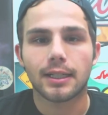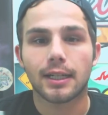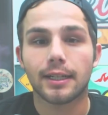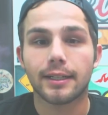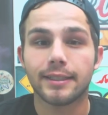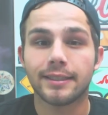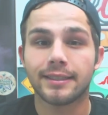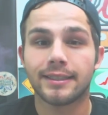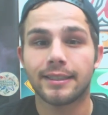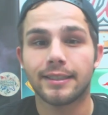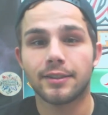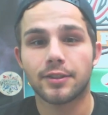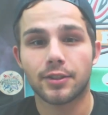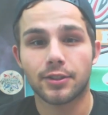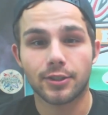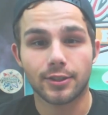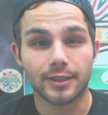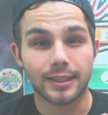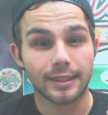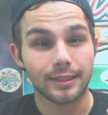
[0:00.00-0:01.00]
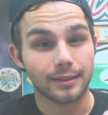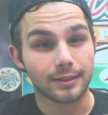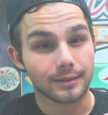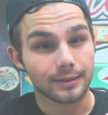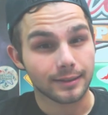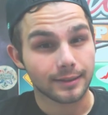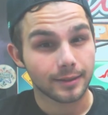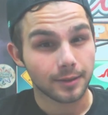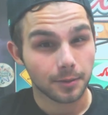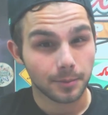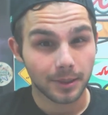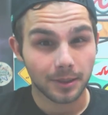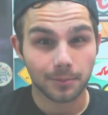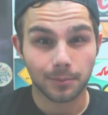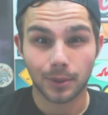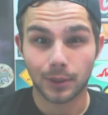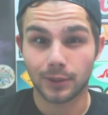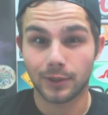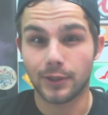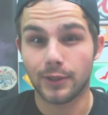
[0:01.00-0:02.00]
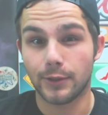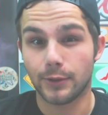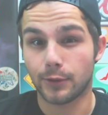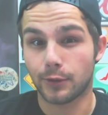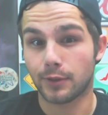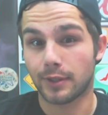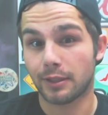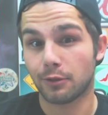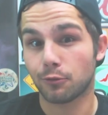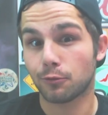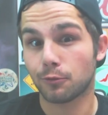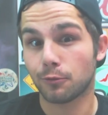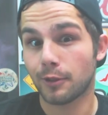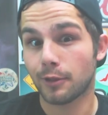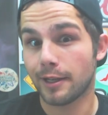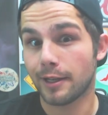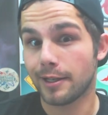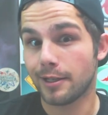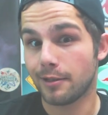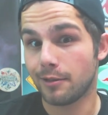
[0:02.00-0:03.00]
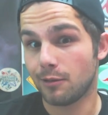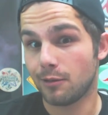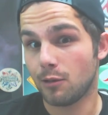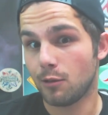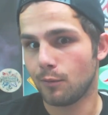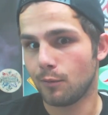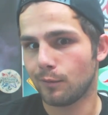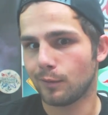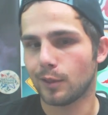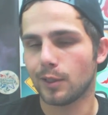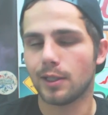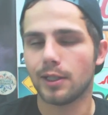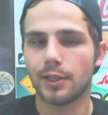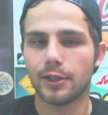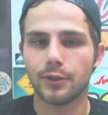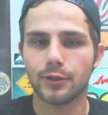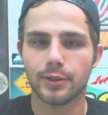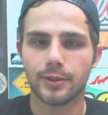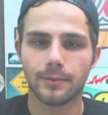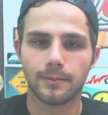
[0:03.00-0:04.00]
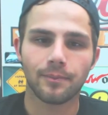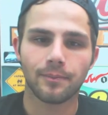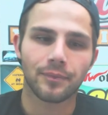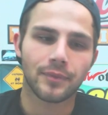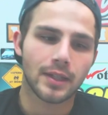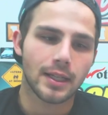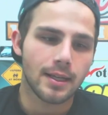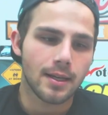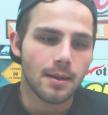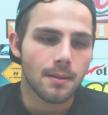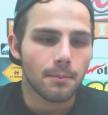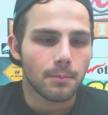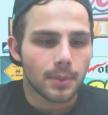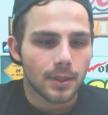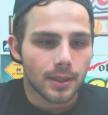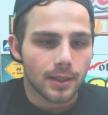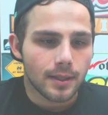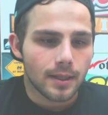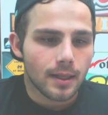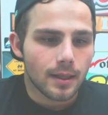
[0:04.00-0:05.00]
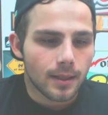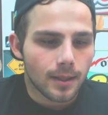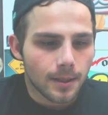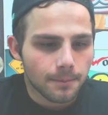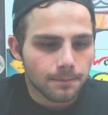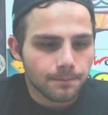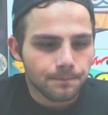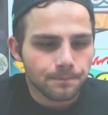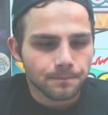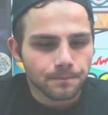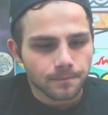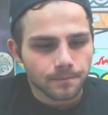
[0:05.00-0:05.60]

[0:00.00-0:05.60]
I did start to get a little bit of burnt notes, like right over 100. But, um,